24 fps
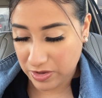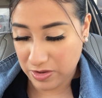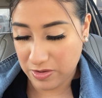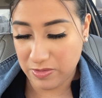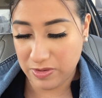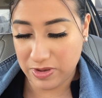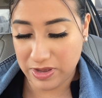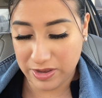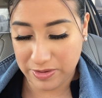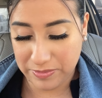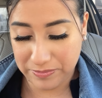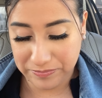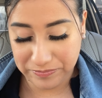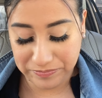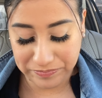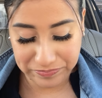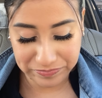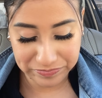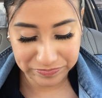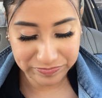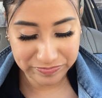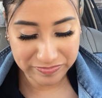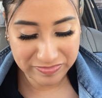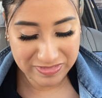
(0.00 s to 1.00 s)
Okay.
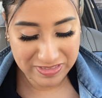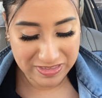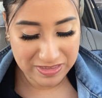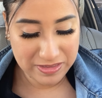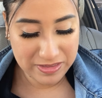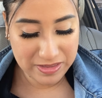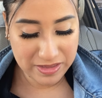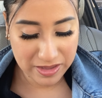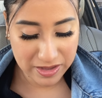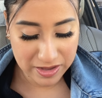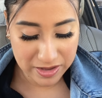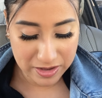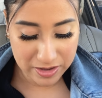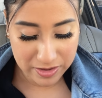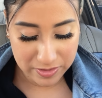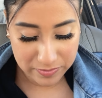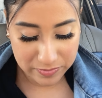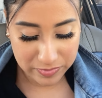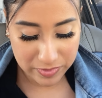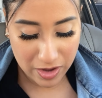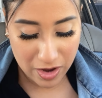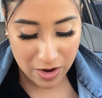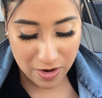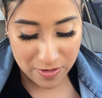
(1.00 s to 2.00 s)

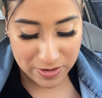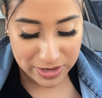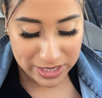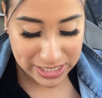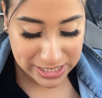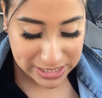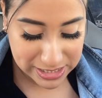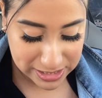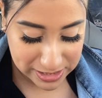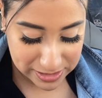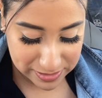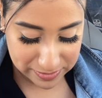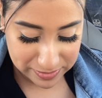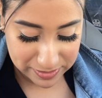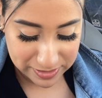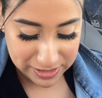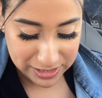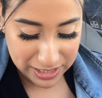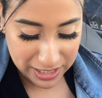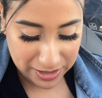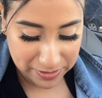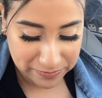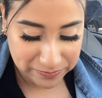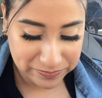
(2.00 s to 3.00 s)
Oh, it is.
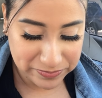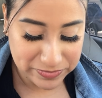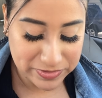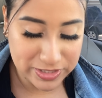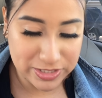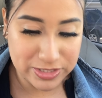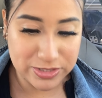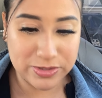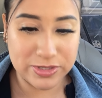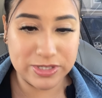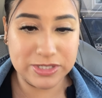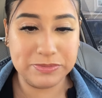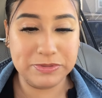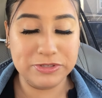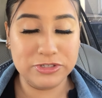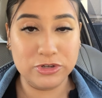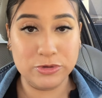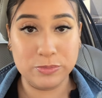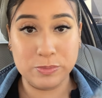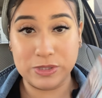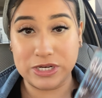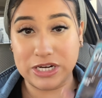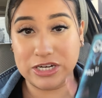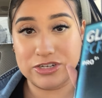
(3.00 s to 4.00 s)
Yeah. So it's with
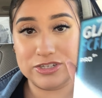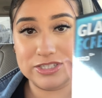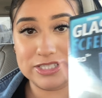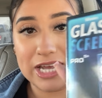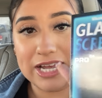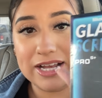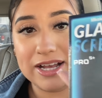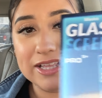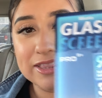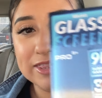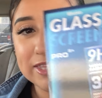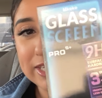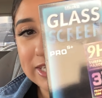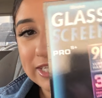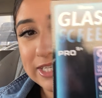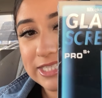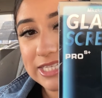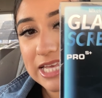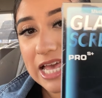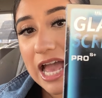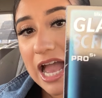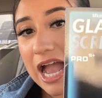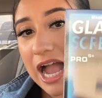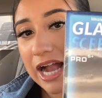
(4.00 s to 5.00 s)
screen protectors. I got
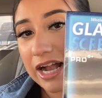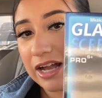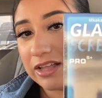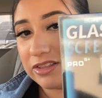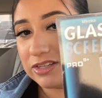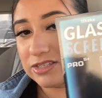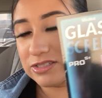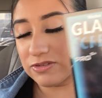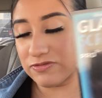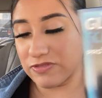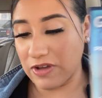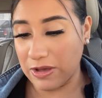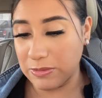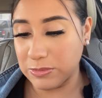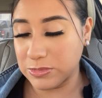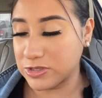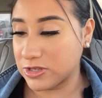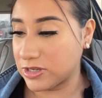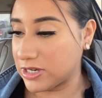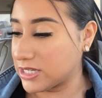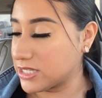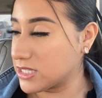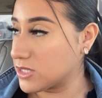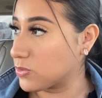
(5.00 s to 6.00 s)
these off
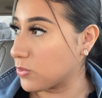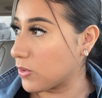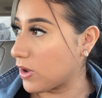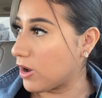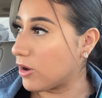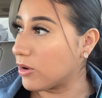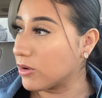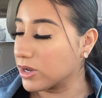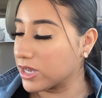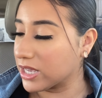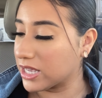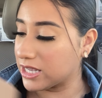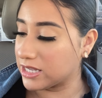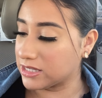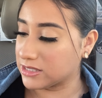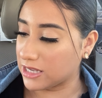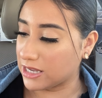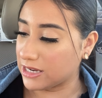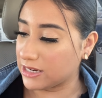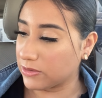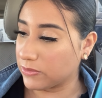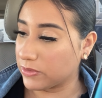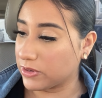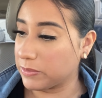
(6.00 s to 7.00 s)
Amazon as well because
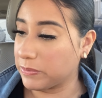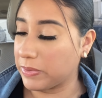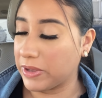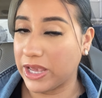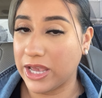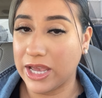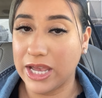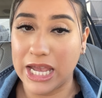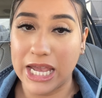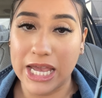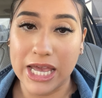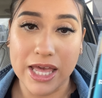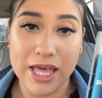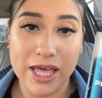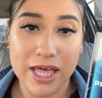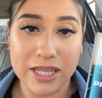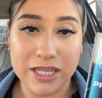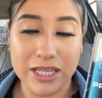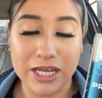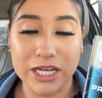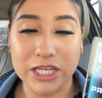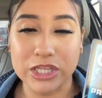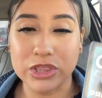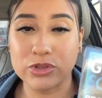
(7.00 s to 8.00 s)
I didn't want to pay
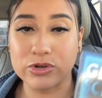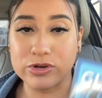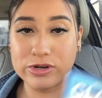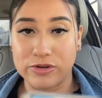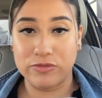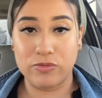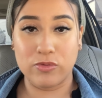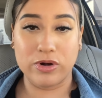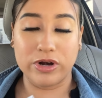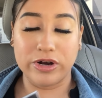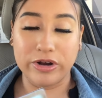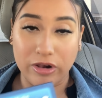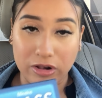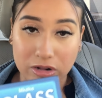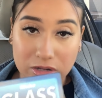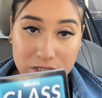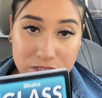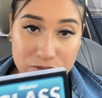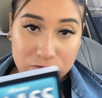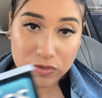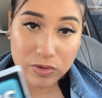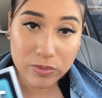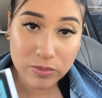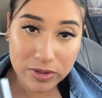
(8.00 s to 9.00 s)
like
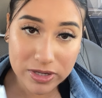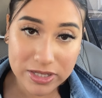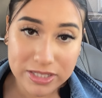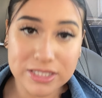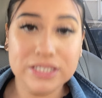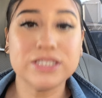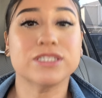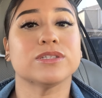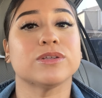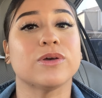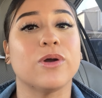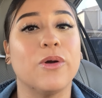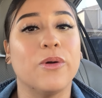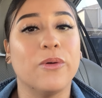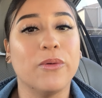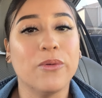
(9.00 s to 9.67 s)
$30-$40 for one. So